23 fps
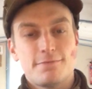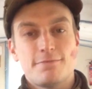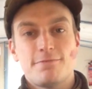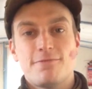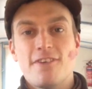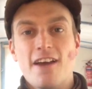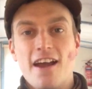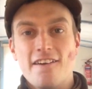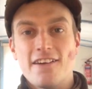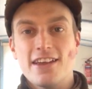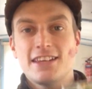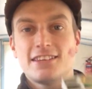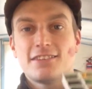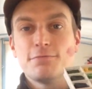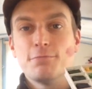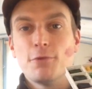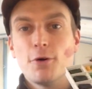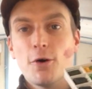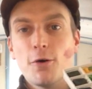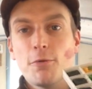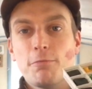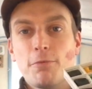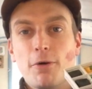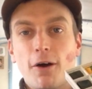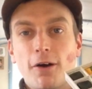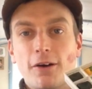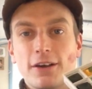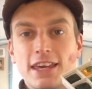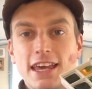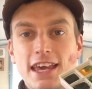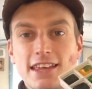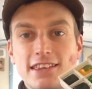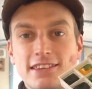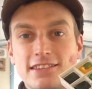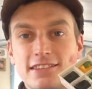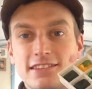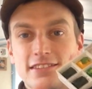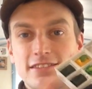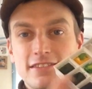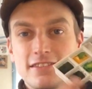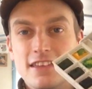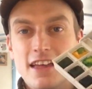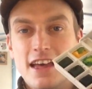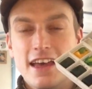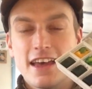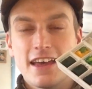very small
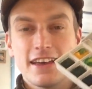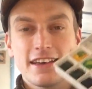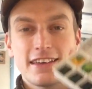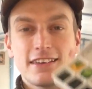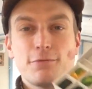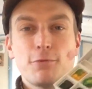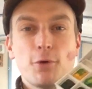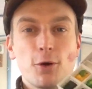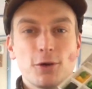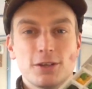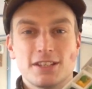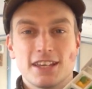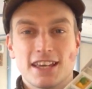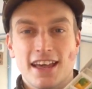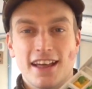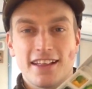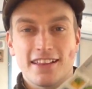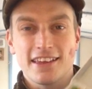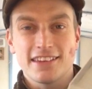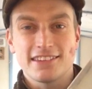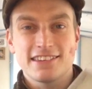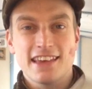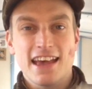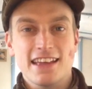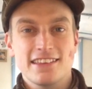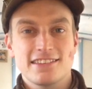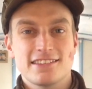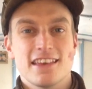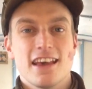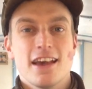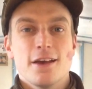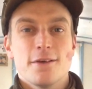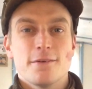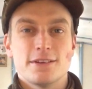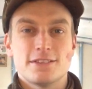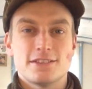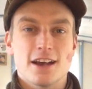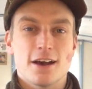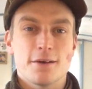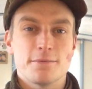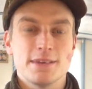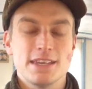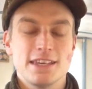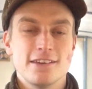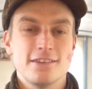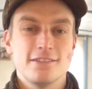pocket watercolour set, which
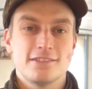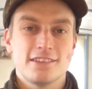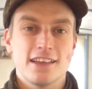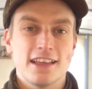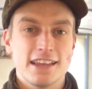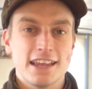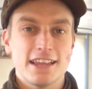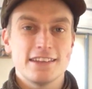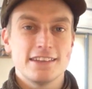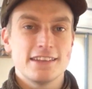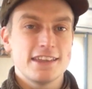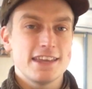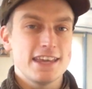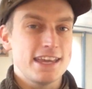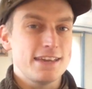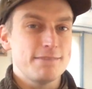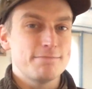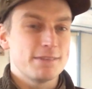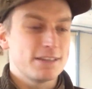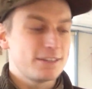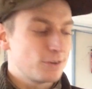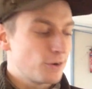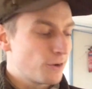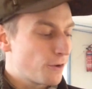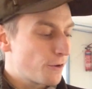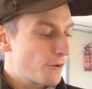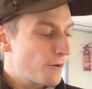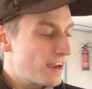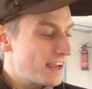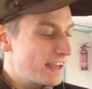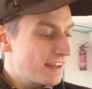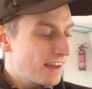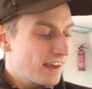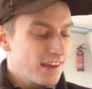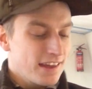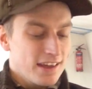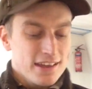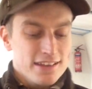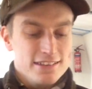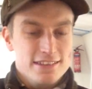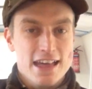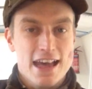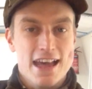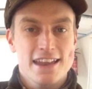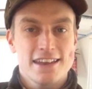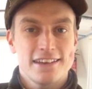I'll be using in the Midori.
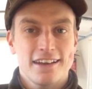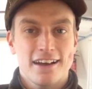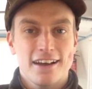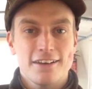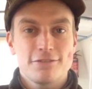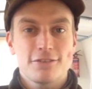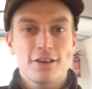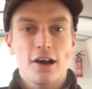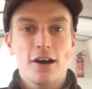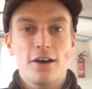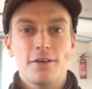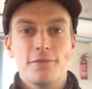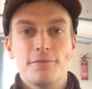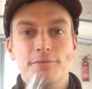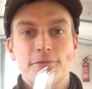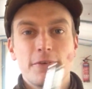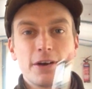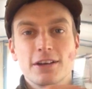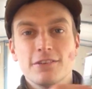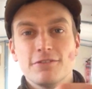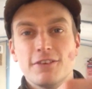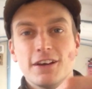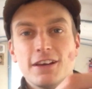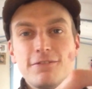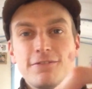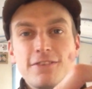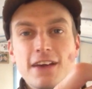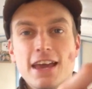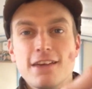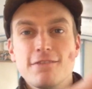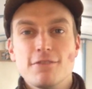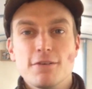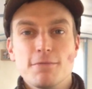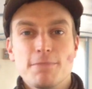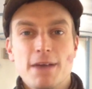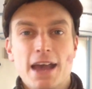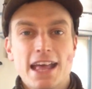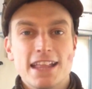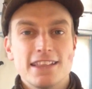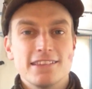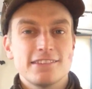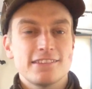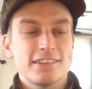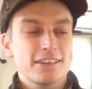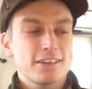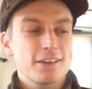Then I've got one of my favourite
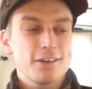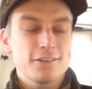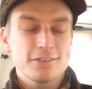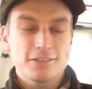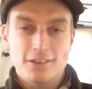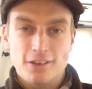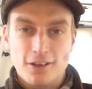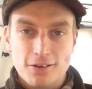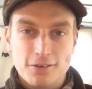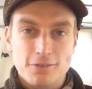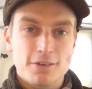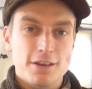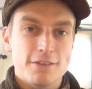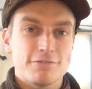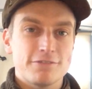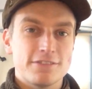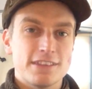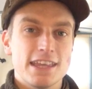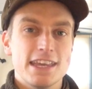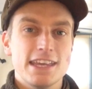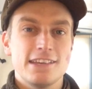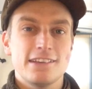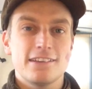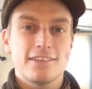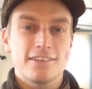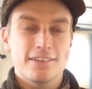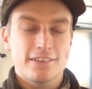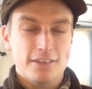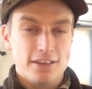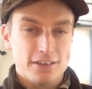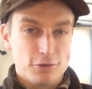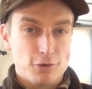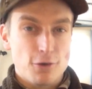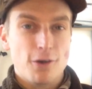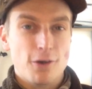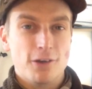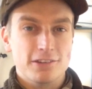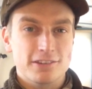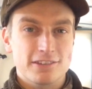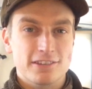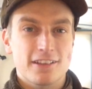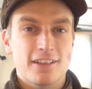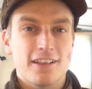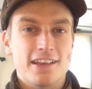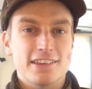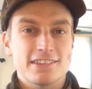pens that goes along with the
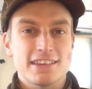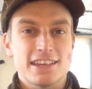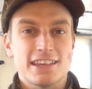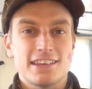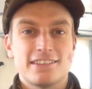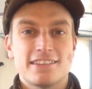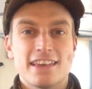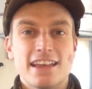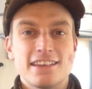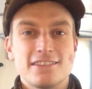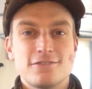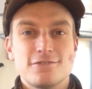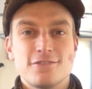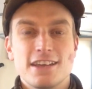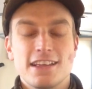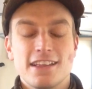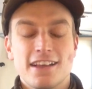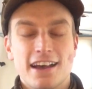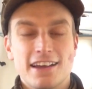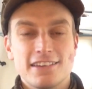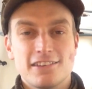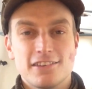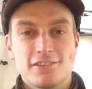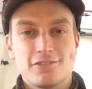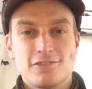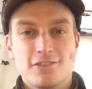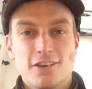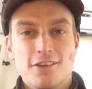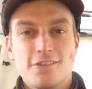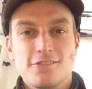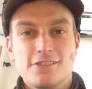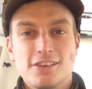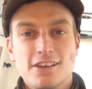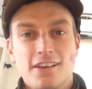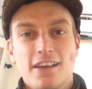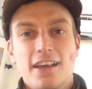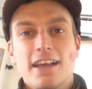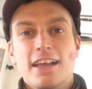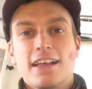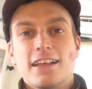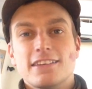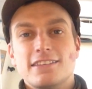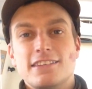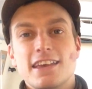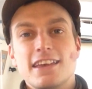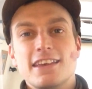Cross Classic Century that I just showed you.
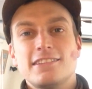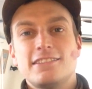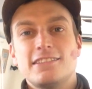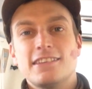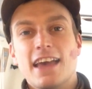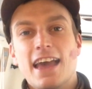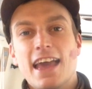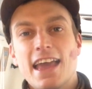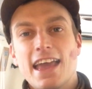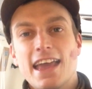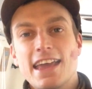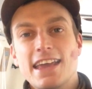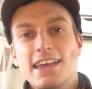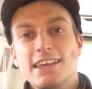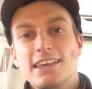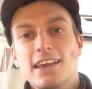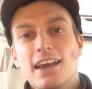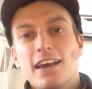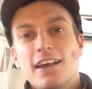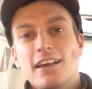This is a